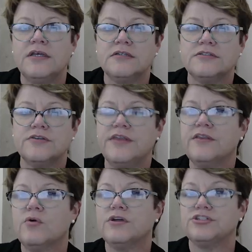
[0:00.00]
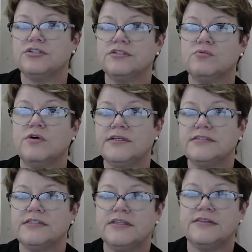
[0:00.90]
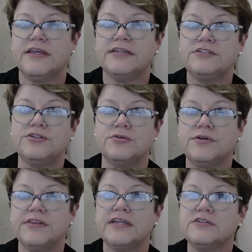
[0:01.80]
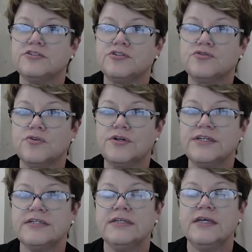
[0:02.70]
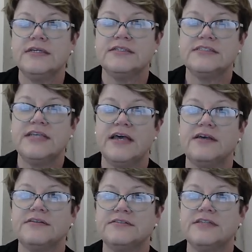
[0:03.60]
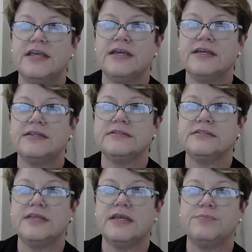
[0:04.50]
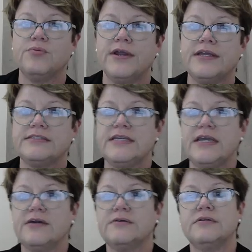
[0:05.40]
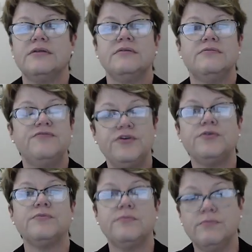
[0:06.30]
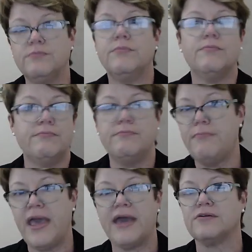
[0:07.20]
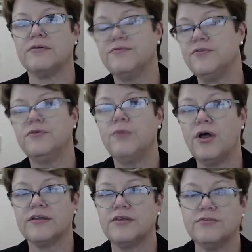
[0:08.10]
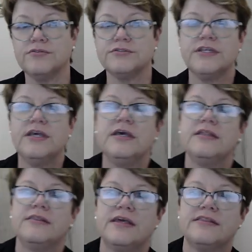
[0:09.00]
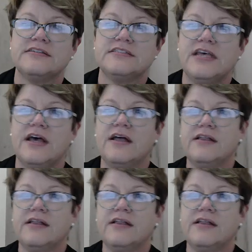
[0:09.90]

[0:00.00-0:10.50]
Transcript: So then the question is, what is it that they do? Well, they destroy cells and they break down food matter, food molecules that the cell